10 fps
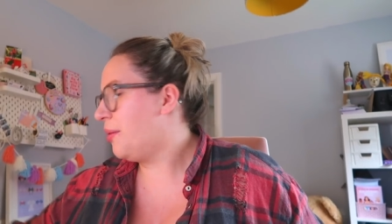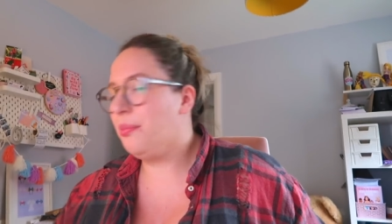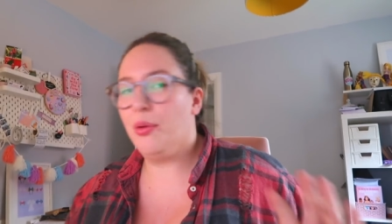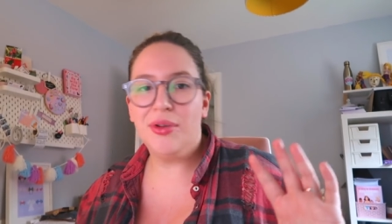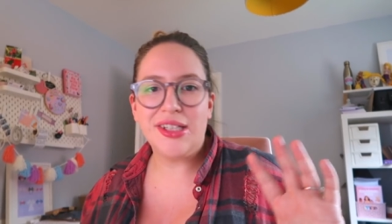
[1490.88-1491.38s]

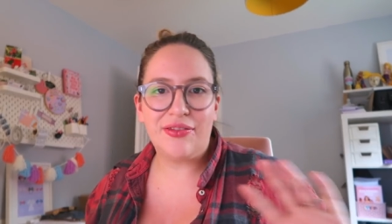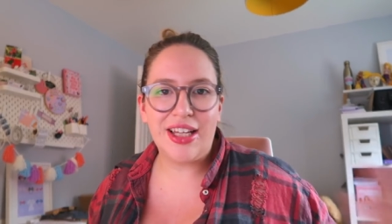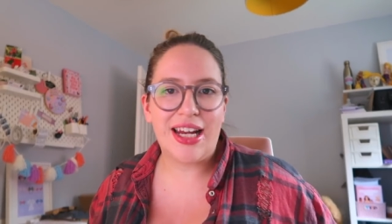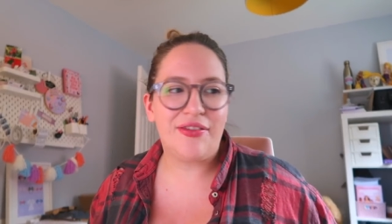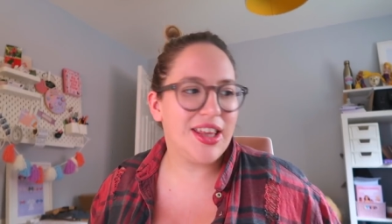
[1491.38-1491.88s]
but once I've
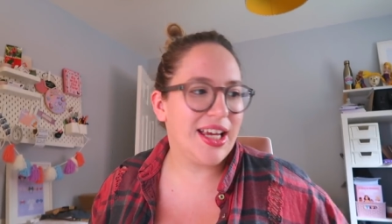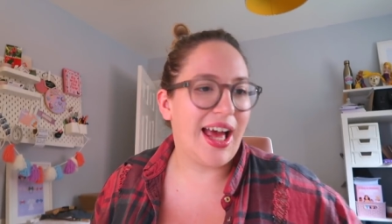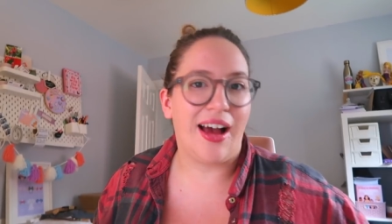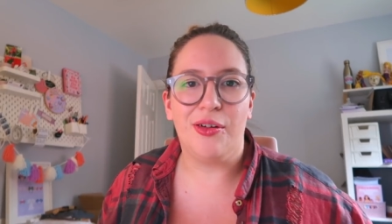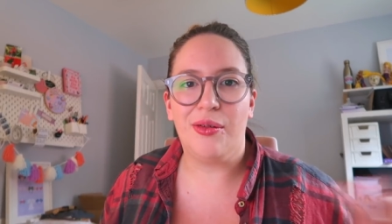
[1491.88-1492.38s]
laid everything
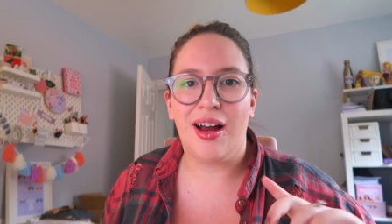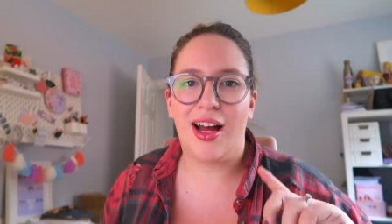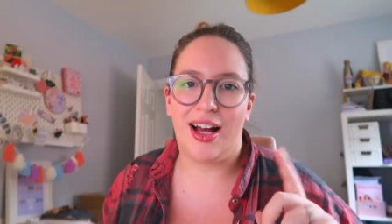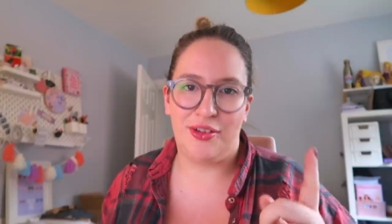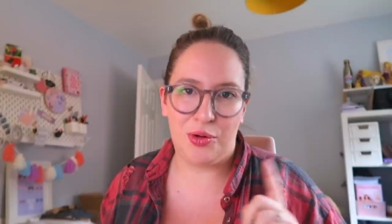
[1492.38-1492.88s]
out,
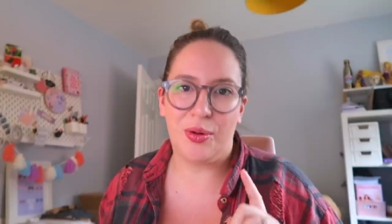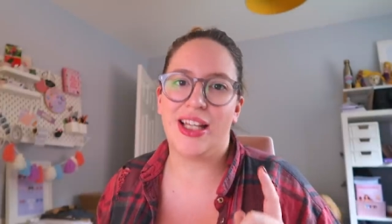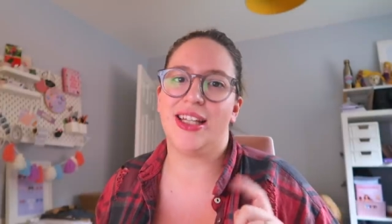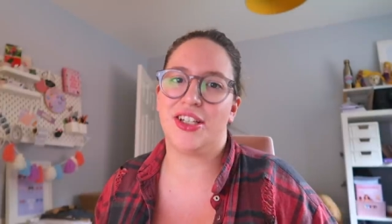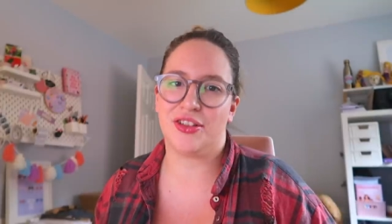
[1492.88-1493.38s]
I'll
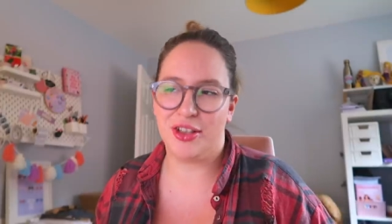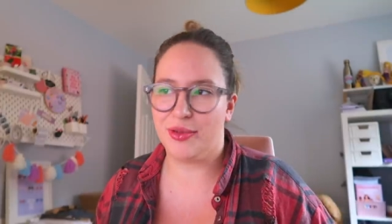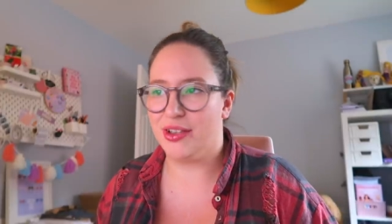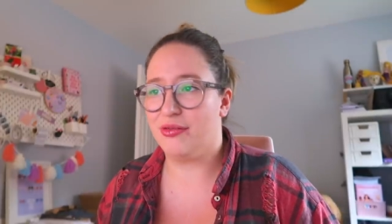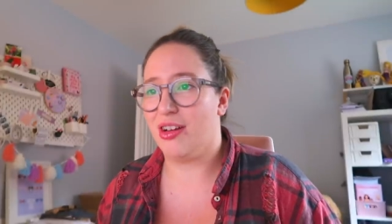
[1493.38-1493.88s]
quickly show you
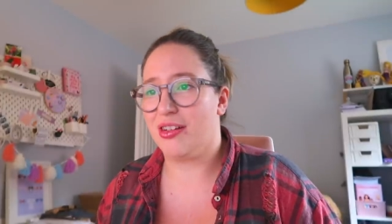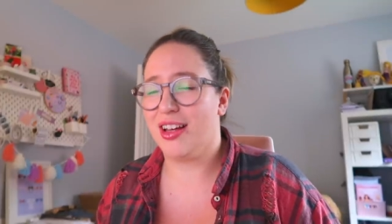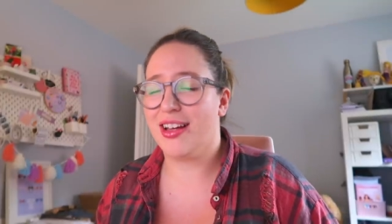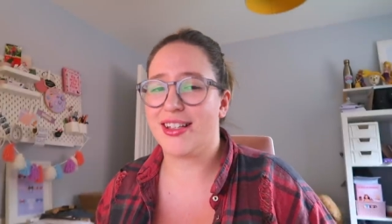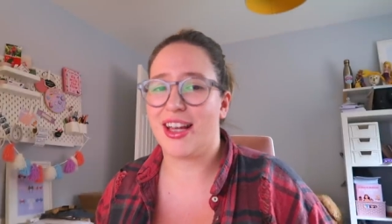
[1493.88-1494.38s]
on the vlog
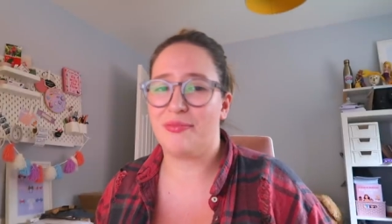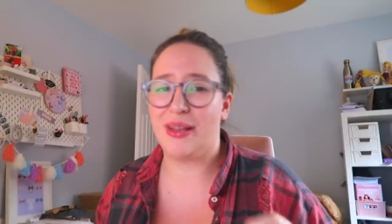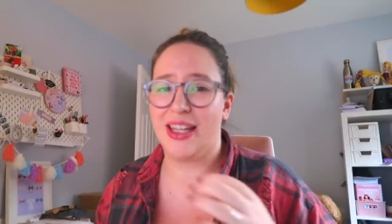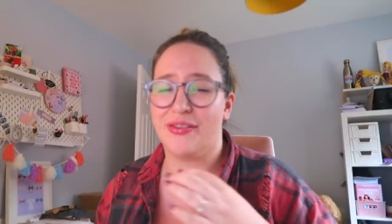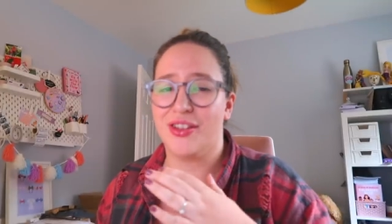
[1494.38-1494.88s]
because I've
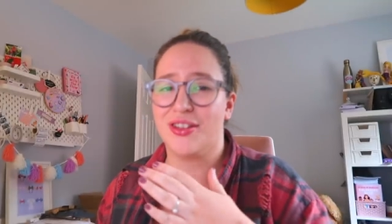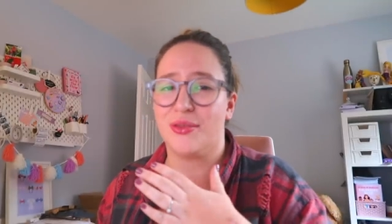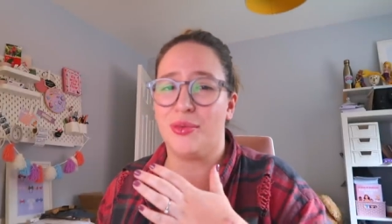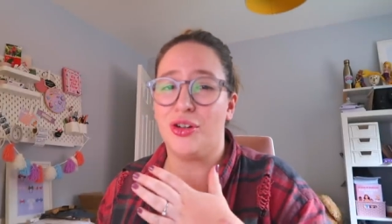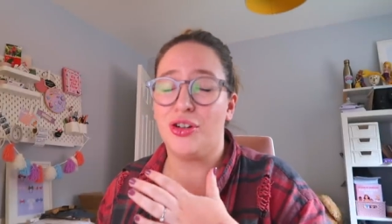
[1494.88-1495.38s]
been given
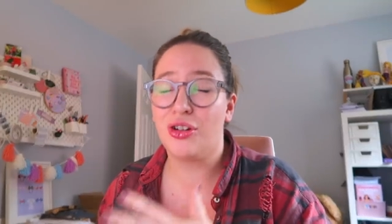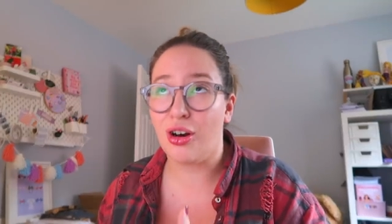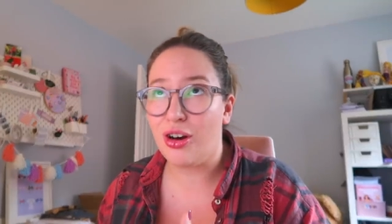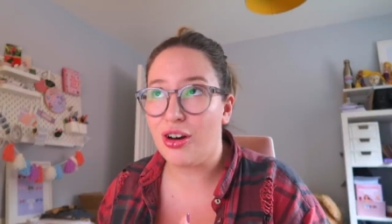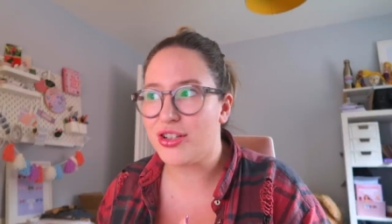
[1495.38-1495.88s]
some
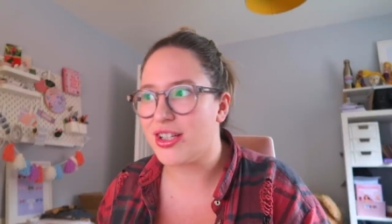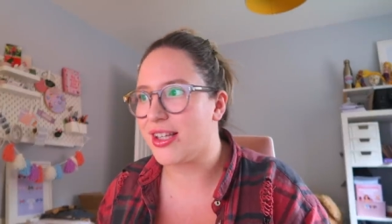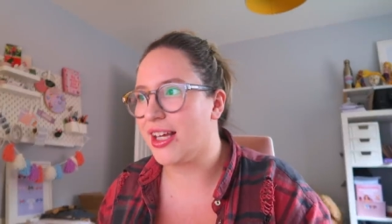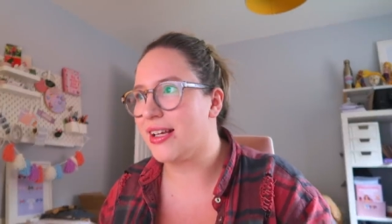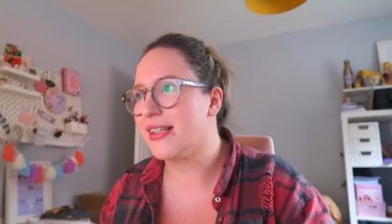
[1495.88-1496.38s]
gorgeous
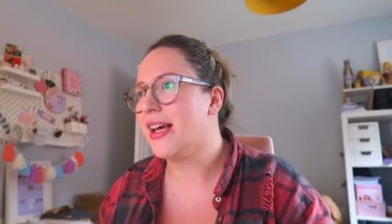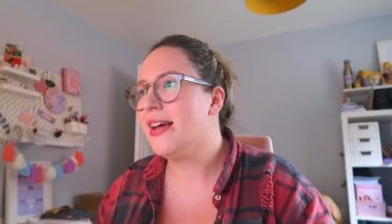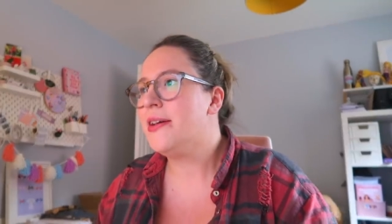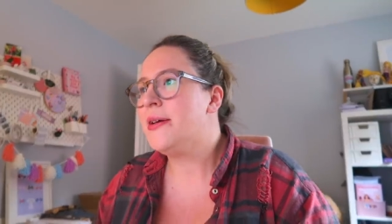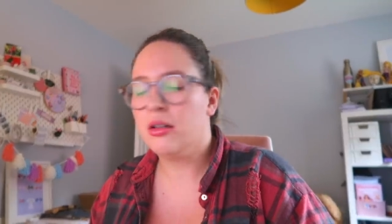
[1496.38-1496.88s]
things
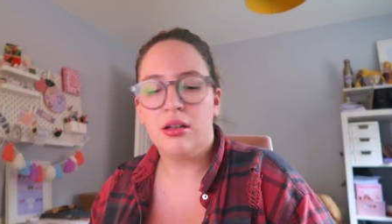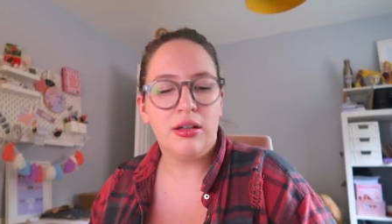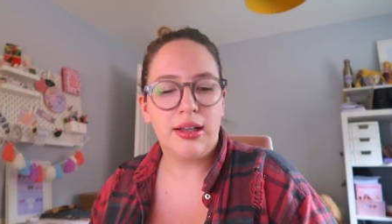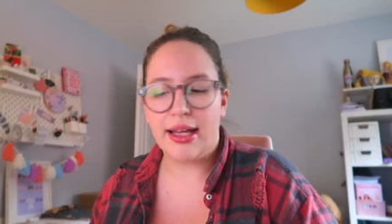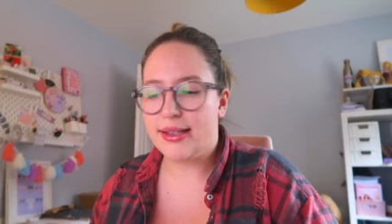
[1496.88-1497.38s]

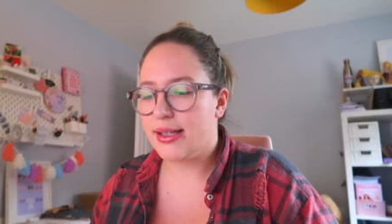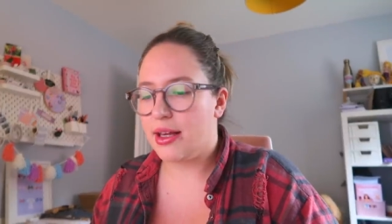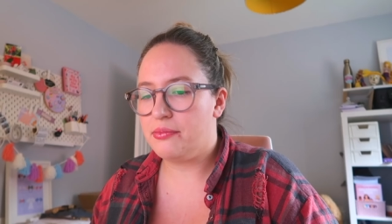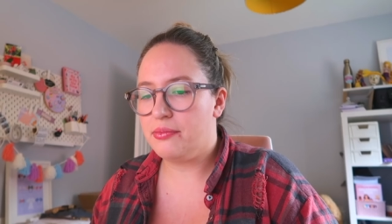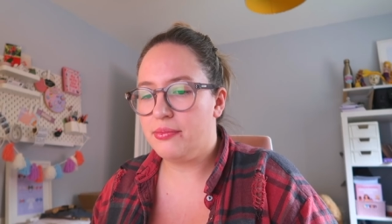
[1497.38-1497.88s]
let's
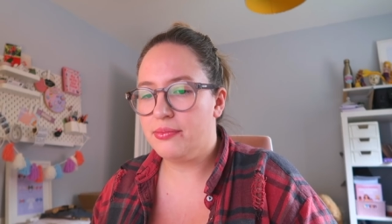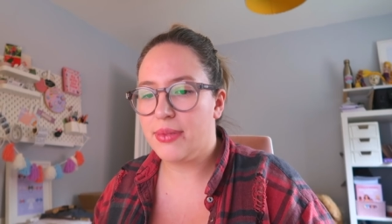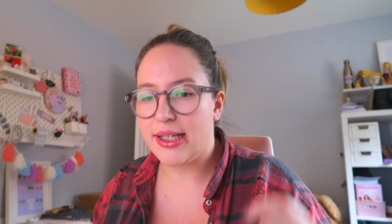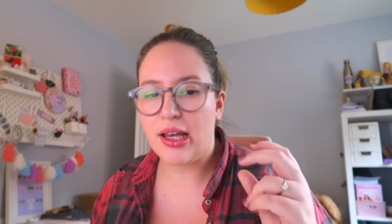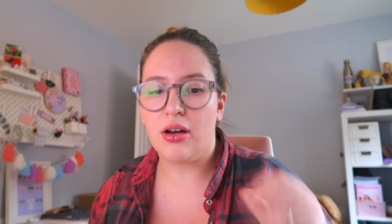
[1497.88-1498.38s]
um
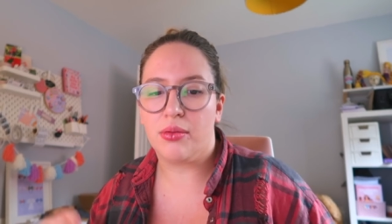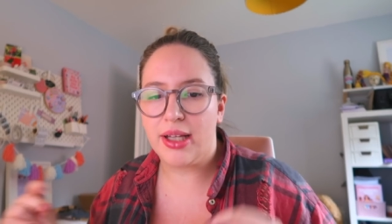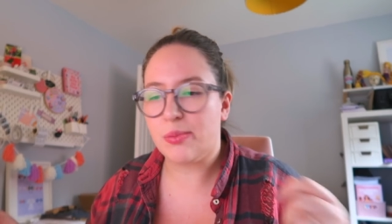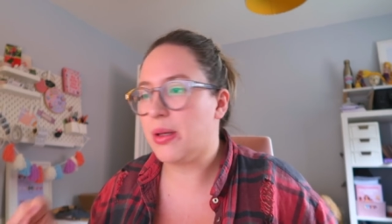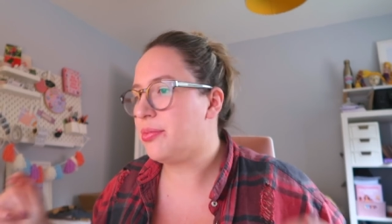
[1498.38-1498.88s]
let's go
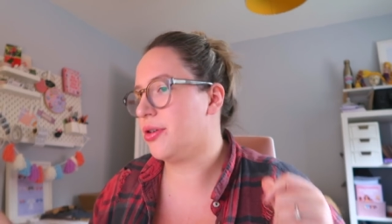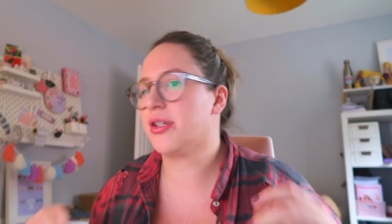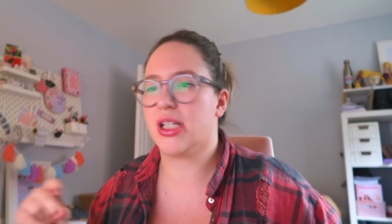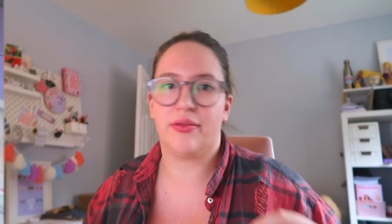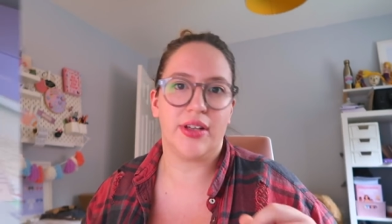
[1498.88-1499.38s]
let's be
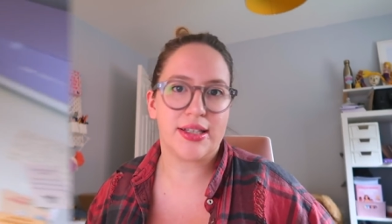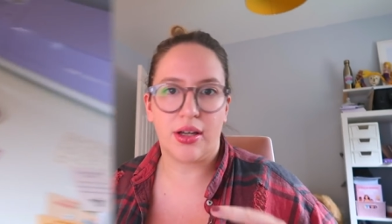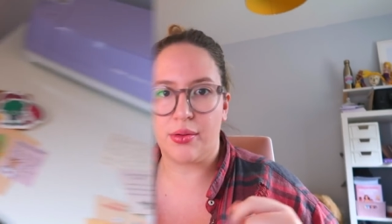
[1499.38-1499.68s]
productive let's